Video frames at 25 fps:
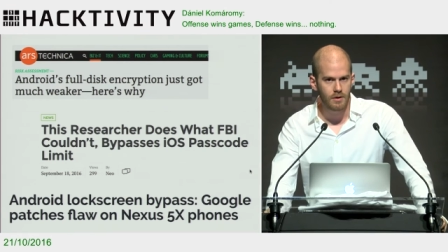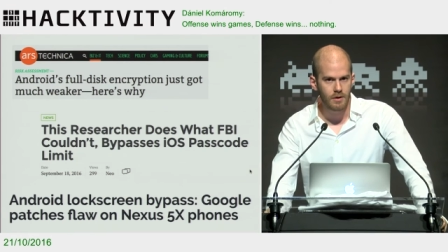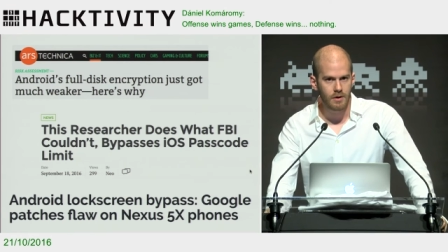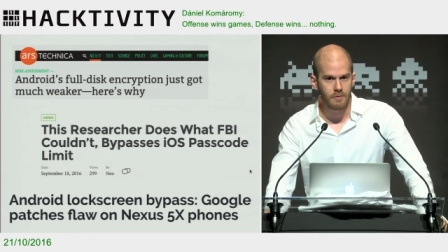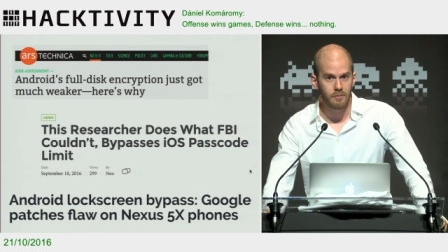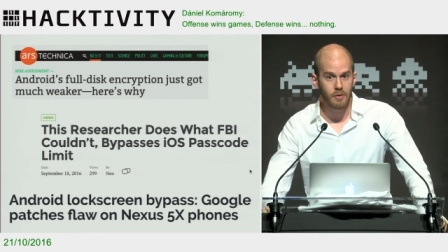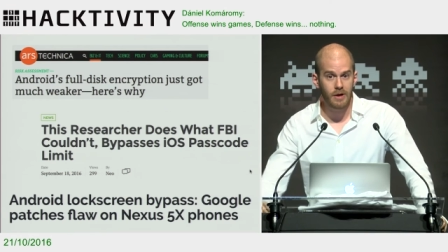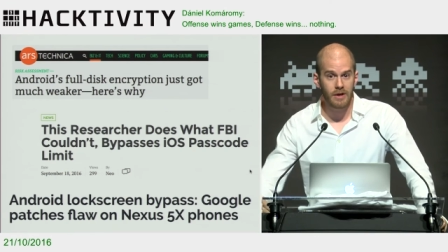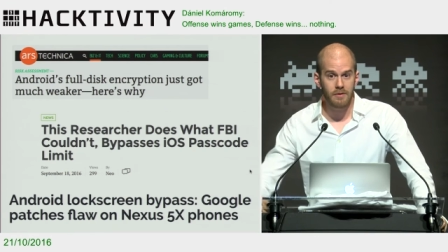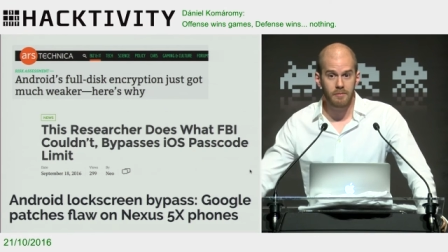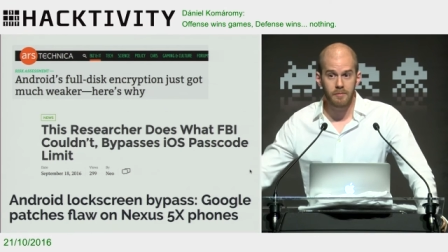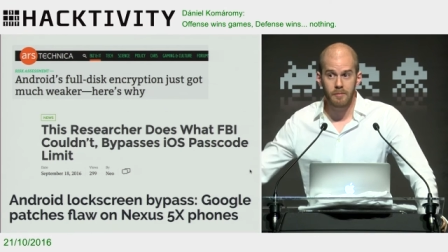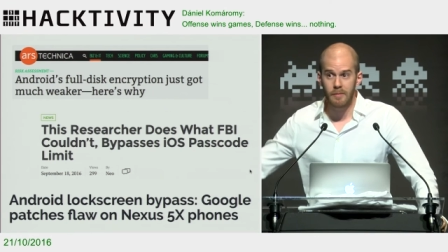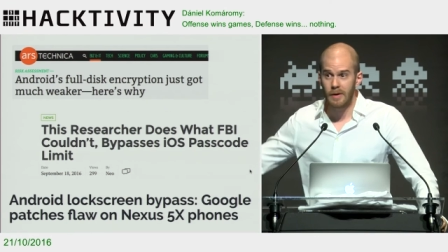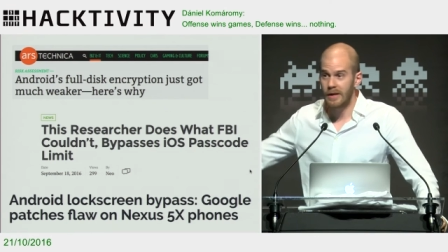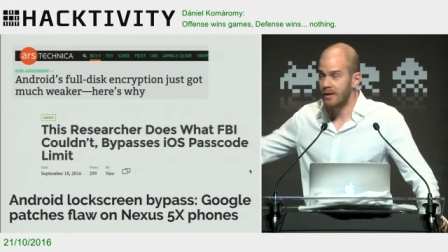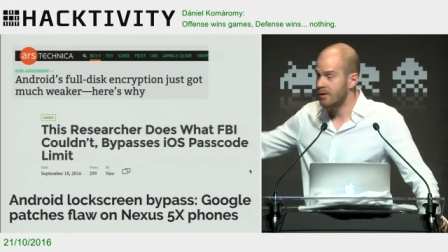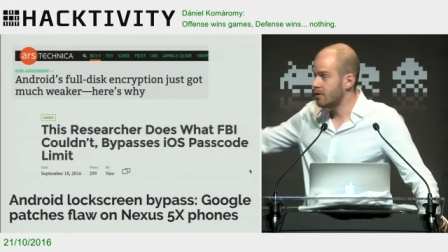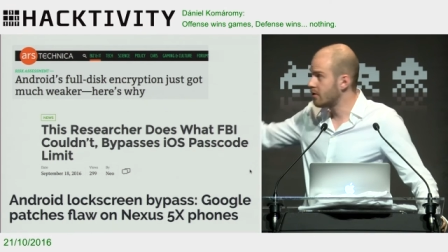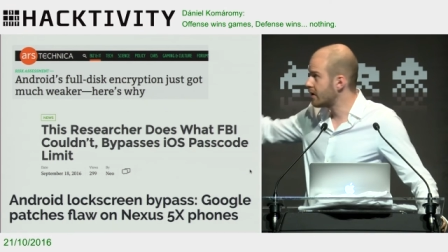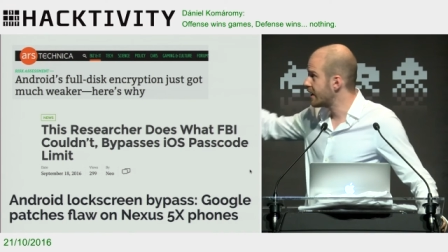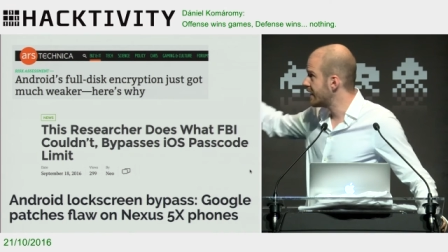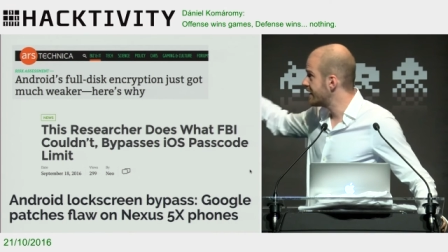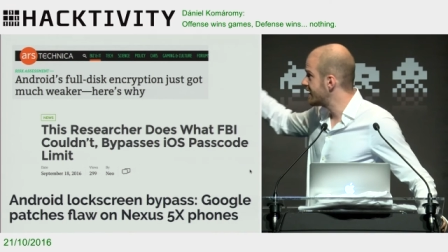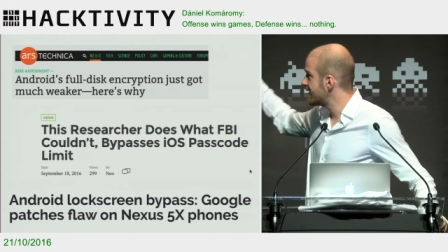when you
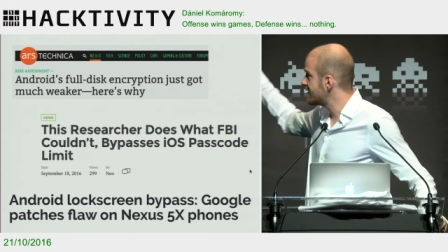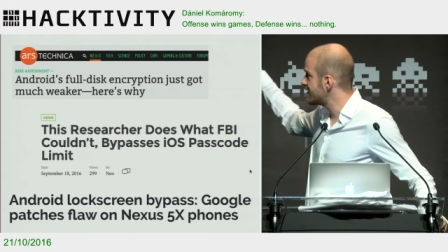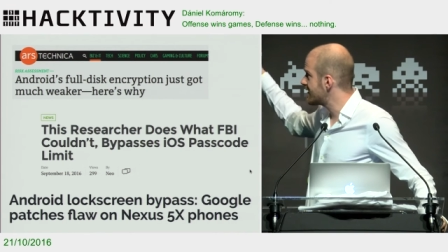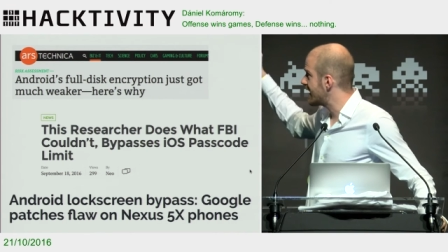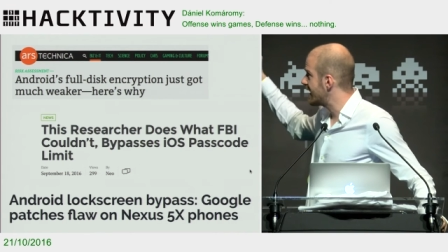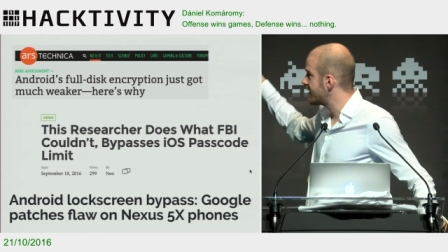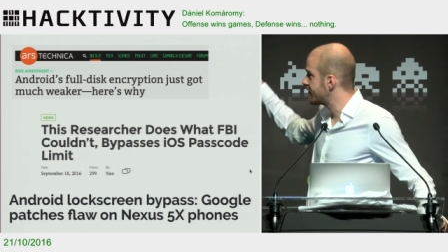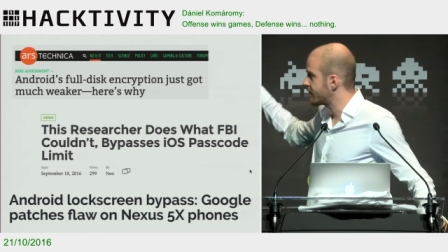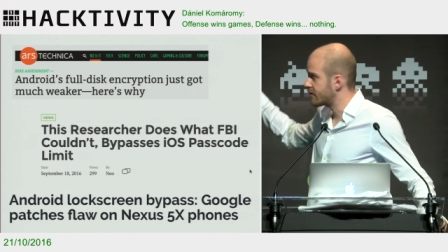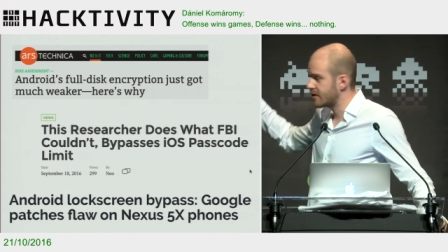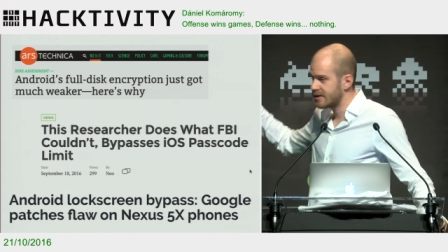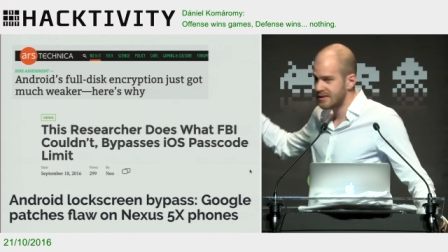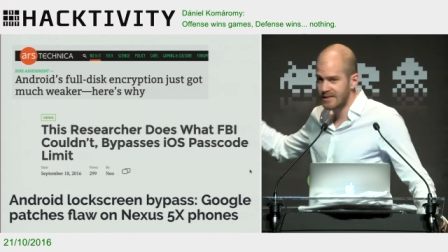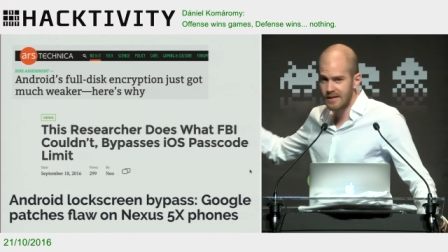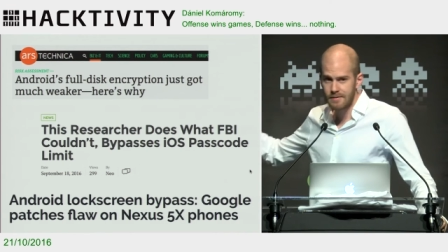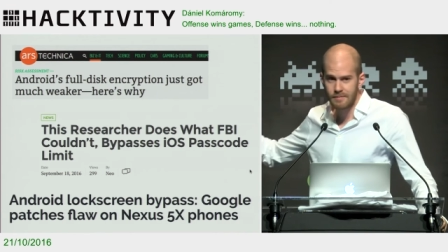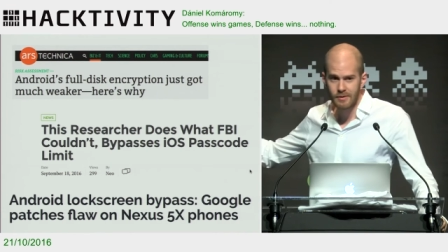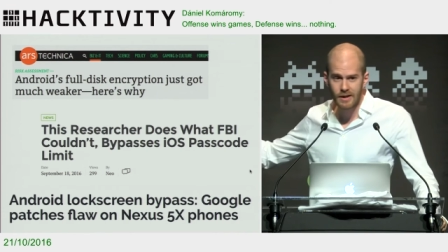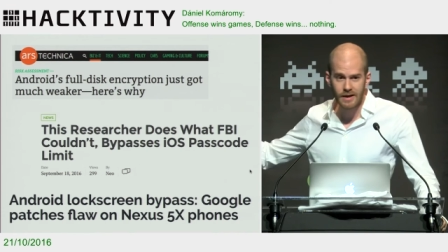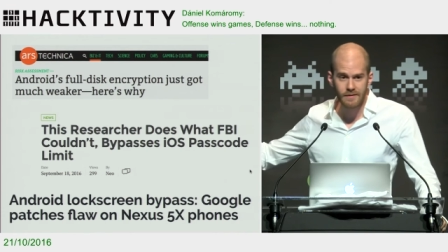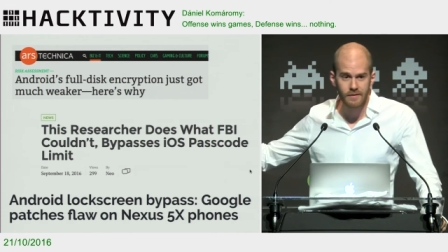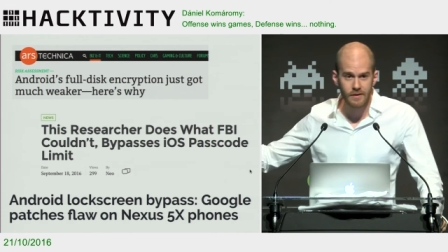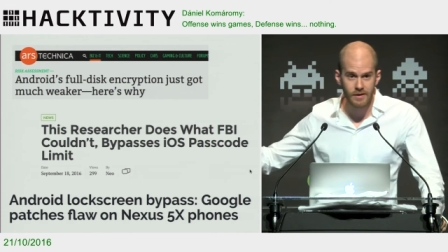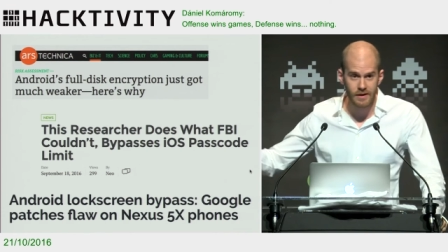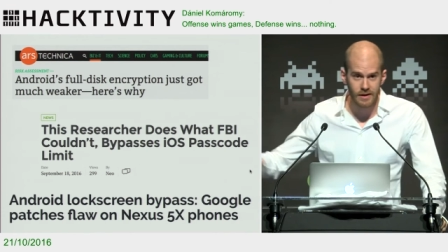look at this slide, for
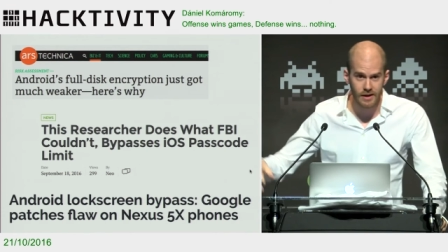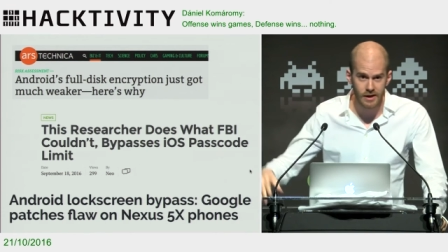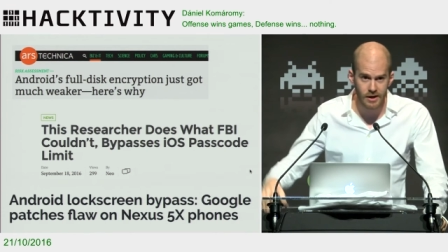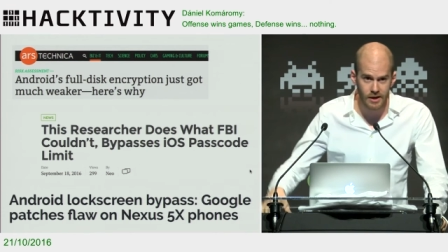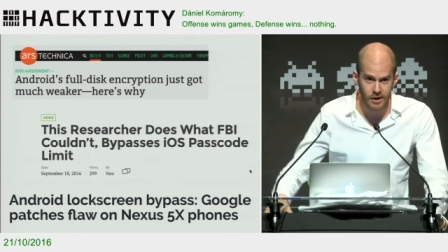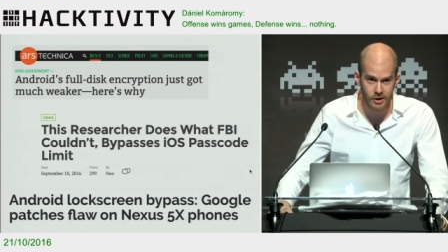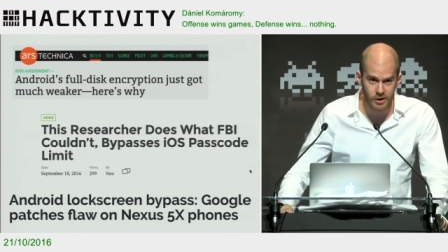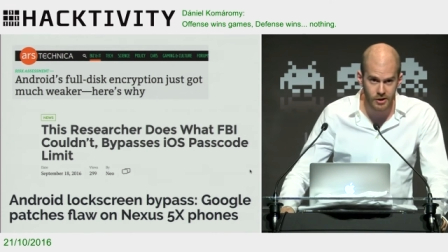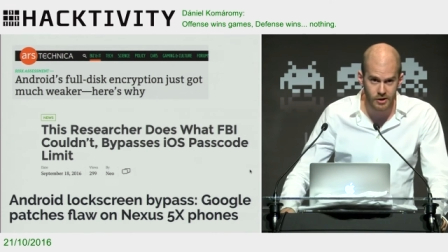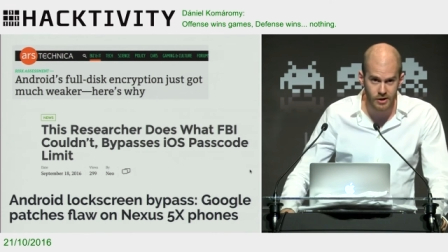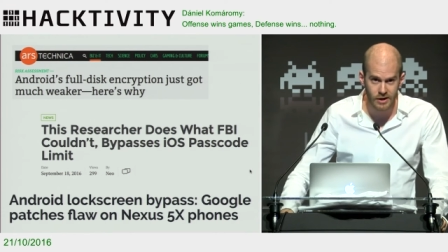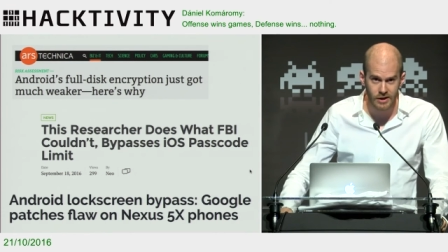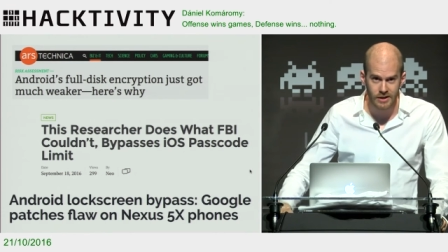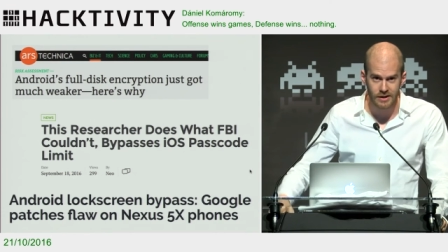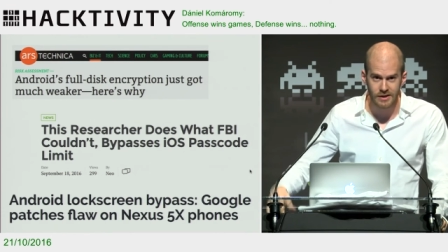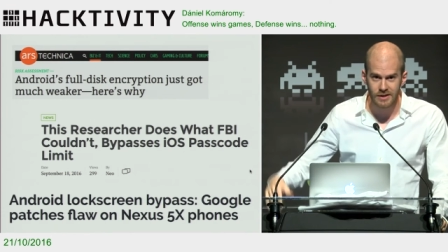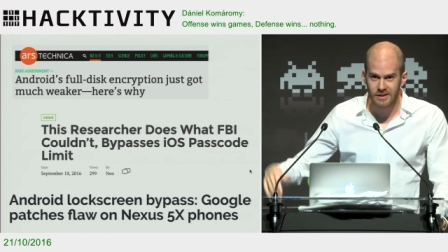example, everything here,